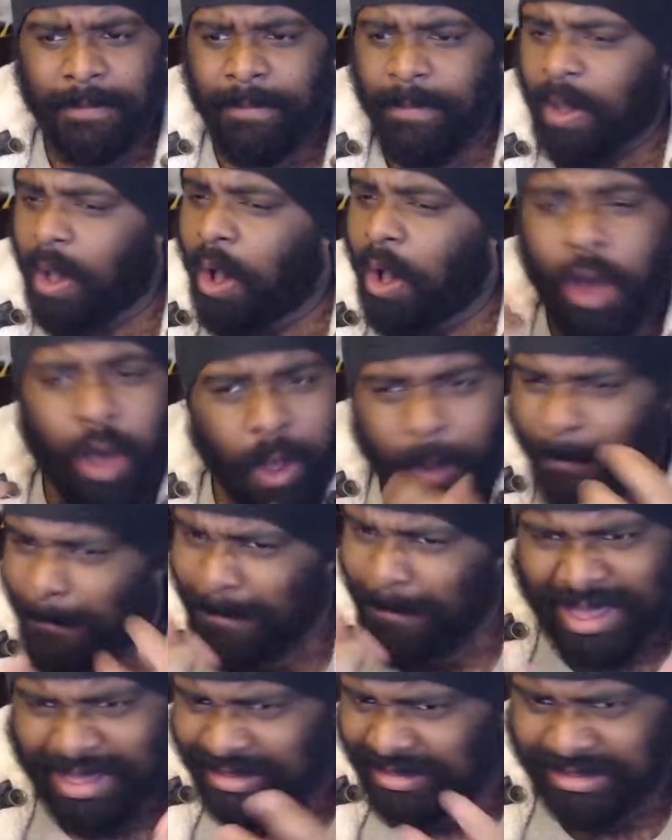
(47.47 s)
all
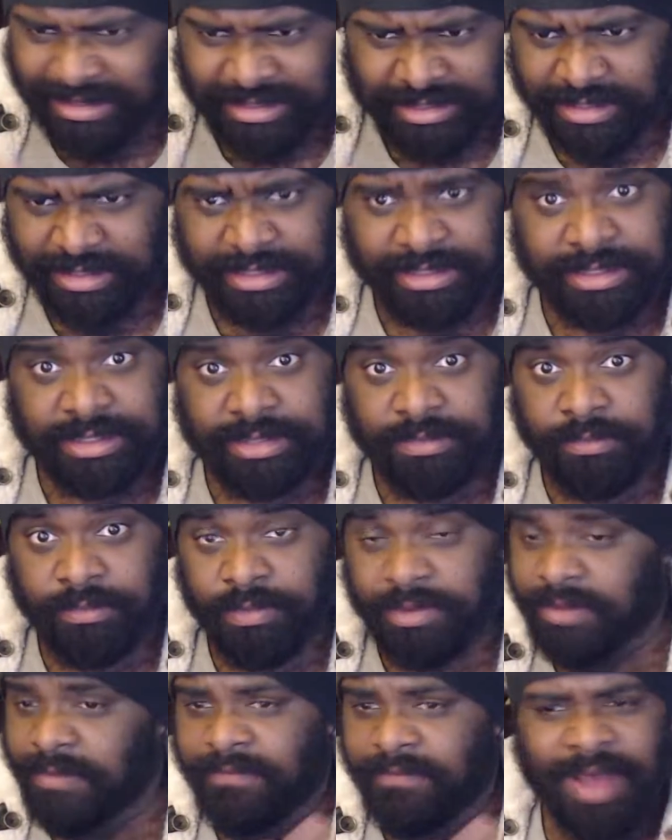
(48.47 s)
mixed
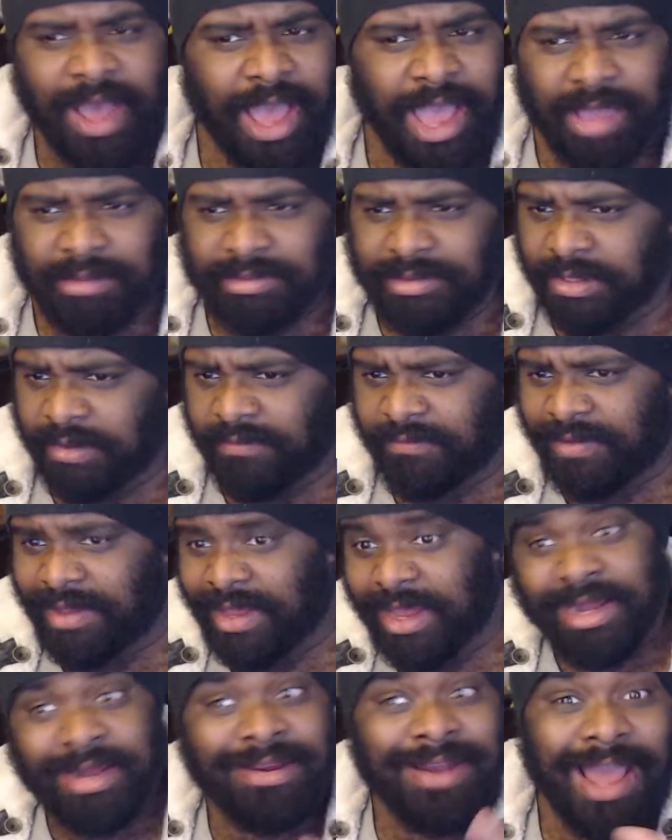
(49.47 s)
with the vibes of
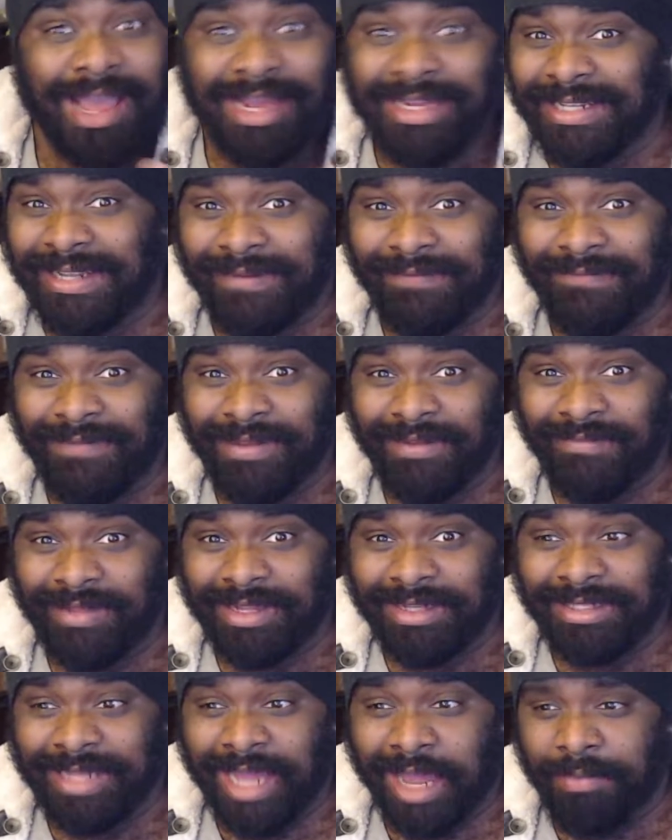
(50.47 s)

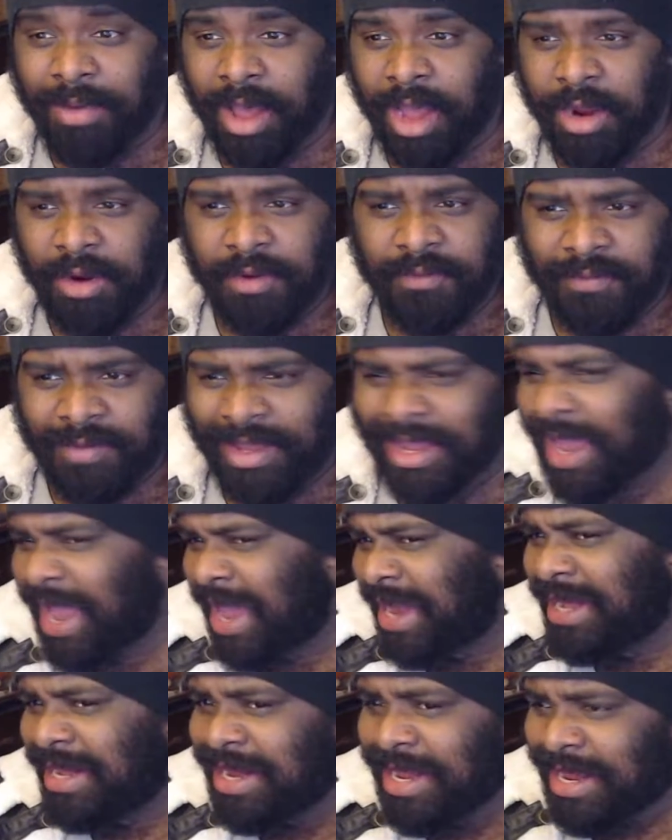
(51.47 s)
1950s typography
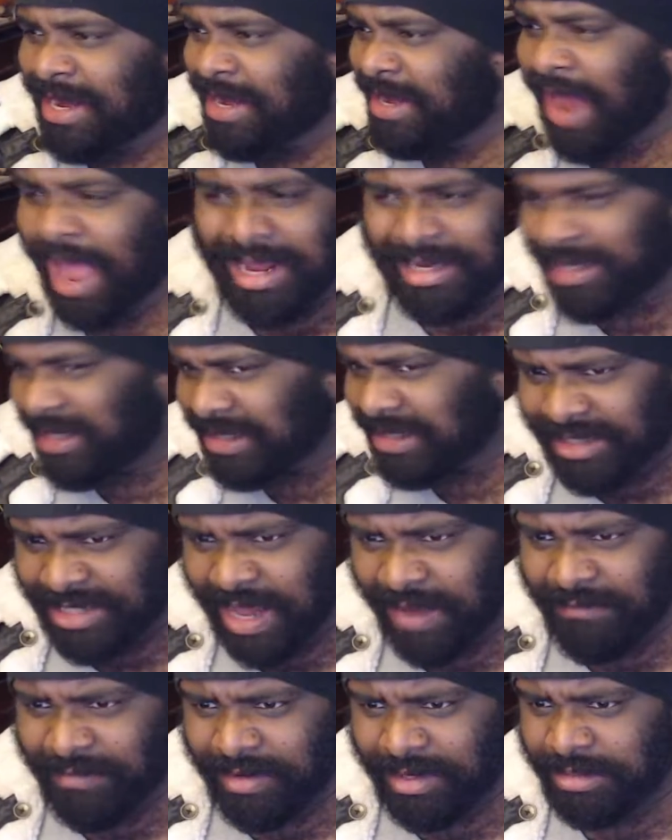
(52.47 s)
and
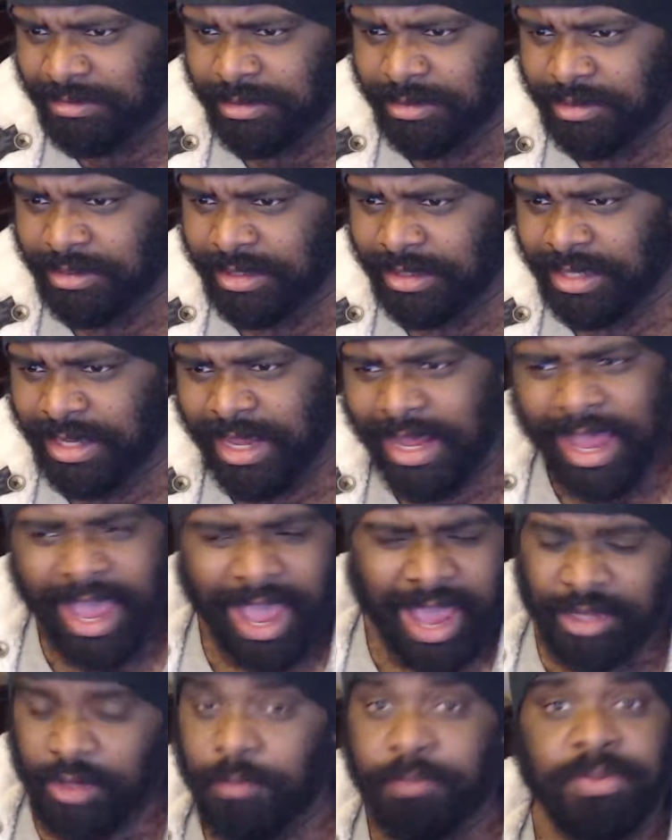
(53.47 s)
1970s music,
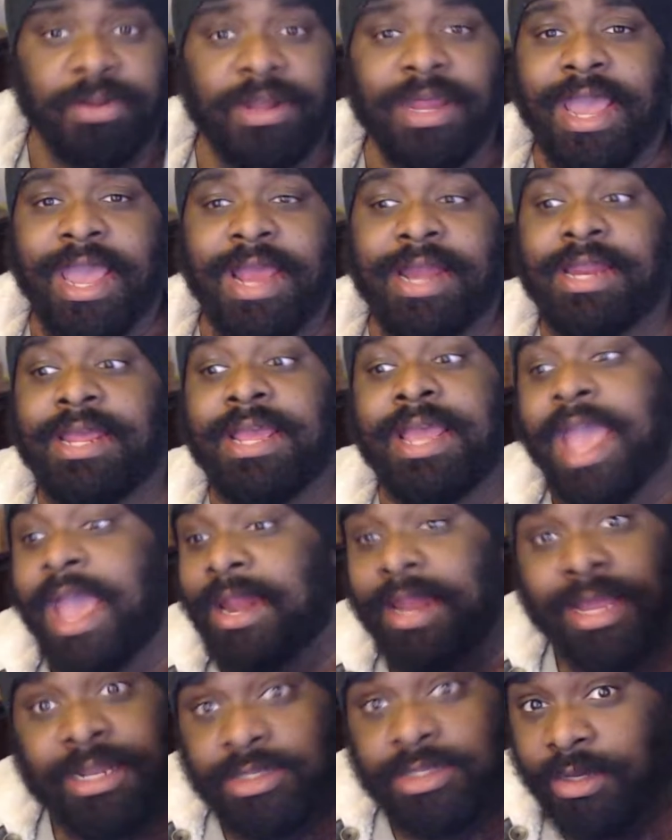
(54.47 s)
and you played
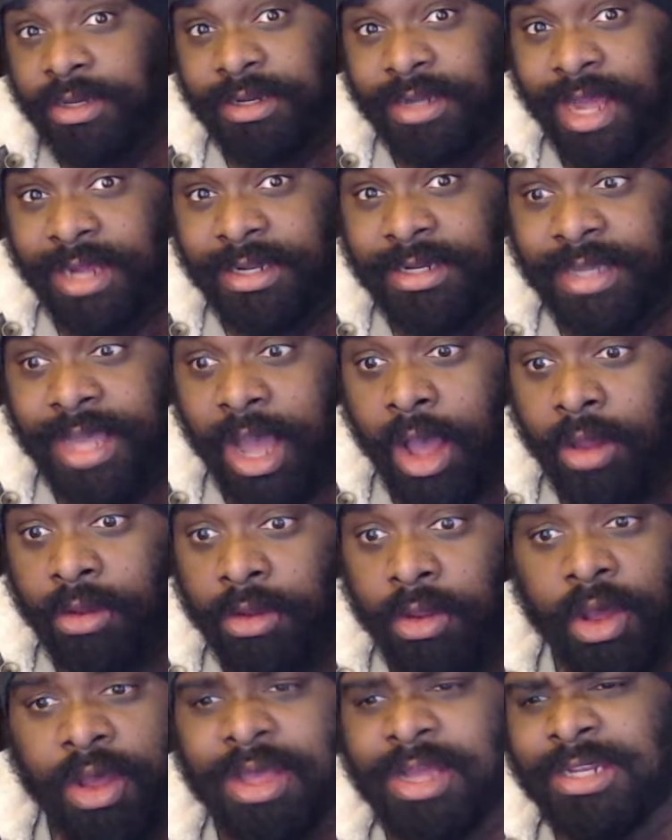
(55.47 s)
an intergalactic
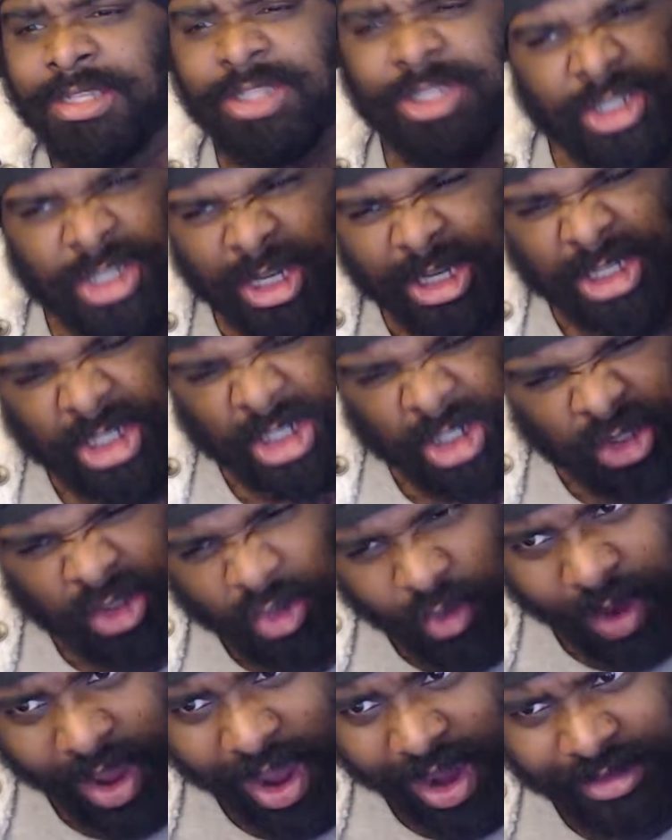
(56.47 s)
outlaw just
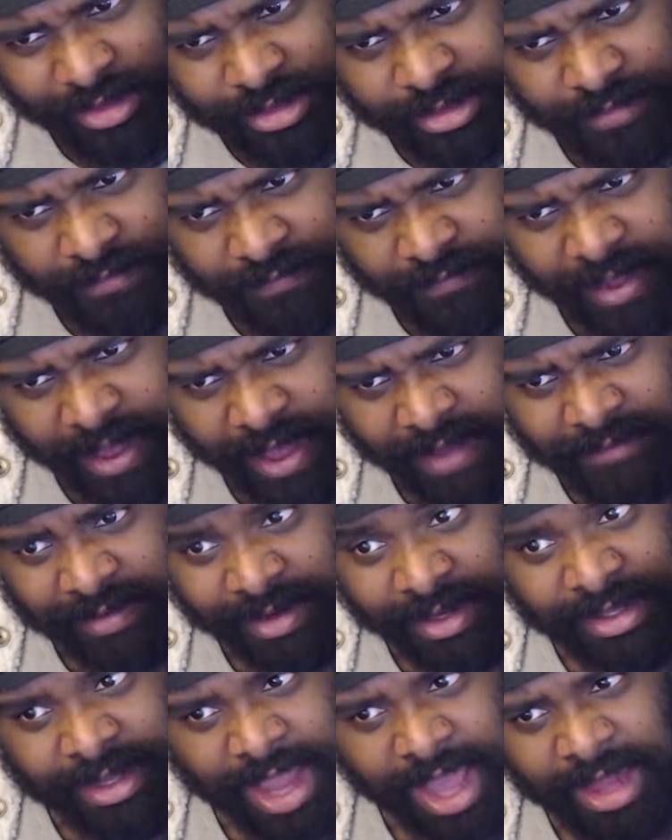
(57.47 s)
trying to survive in
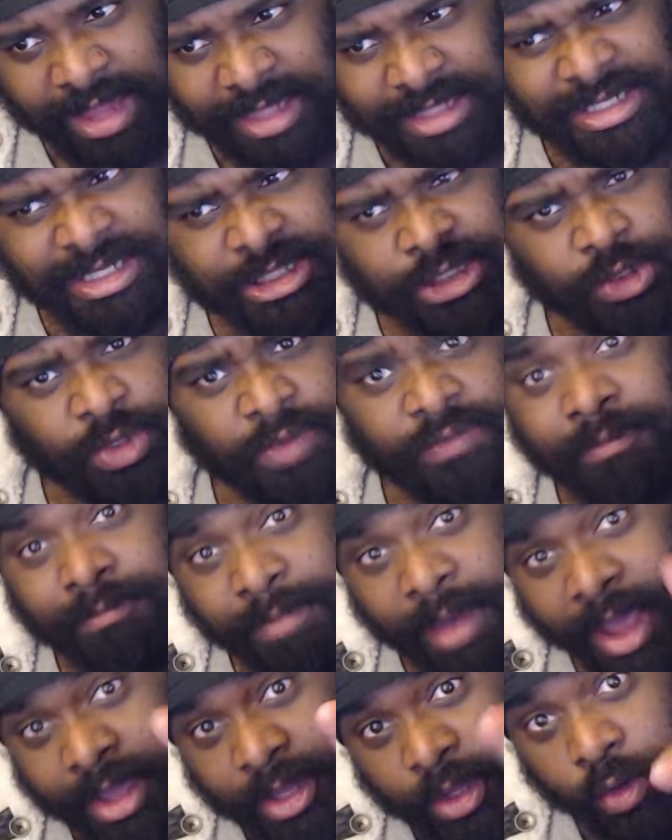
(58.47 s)
a galaxy driven
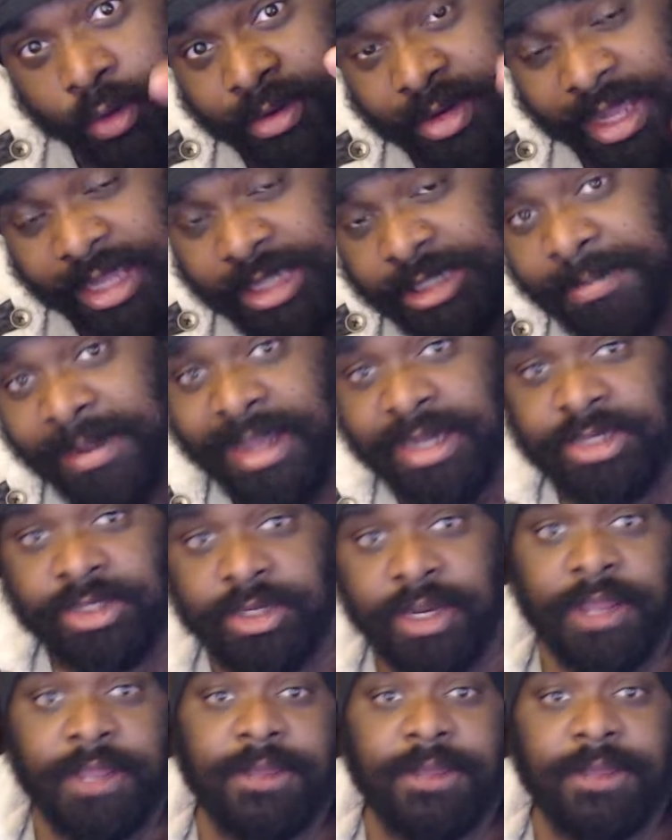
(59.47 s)
by your next paycheck.